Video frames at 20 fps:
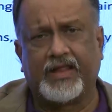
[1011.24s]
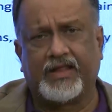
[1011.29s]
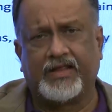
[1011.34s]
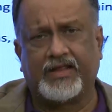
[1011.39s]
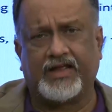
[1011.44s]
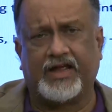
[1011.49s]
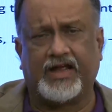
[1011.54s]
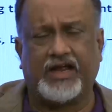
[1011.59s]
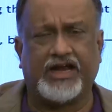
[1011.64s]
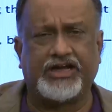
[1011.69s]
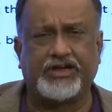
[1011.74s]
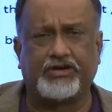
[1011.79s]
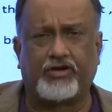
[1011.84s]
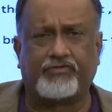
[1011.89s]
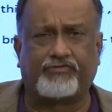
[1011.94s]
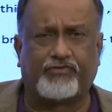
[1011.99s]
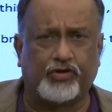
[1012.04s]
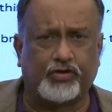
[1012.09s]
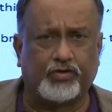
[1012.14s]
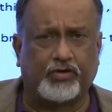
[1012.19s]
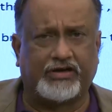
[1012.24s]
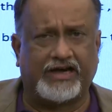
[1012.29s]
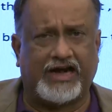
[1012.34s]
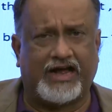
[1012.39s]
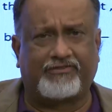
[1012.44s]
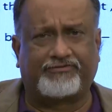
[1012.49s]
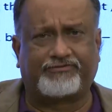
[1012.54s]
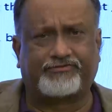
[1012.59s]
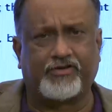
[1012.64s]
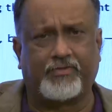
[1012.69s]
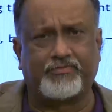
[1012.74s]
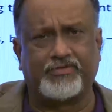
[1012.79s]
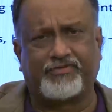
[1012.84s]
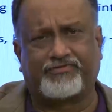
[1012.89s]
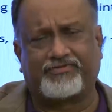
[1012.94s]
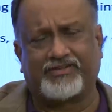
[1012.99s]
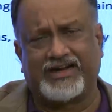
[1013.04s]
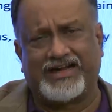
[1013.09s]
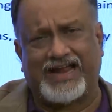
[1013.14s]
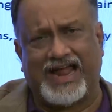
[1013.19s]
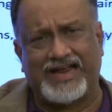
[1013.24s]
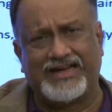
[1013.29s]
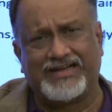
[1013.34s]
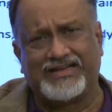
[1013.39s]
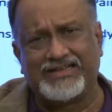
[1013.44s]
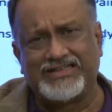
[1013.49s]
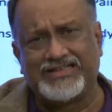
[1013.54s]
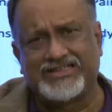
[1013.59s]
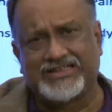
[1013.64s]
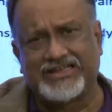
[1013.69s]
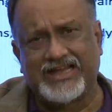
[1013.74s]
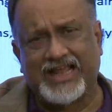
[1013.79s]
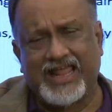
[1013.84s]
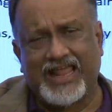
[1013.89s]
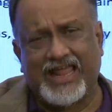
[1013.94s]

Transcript: and your photograph from different angles,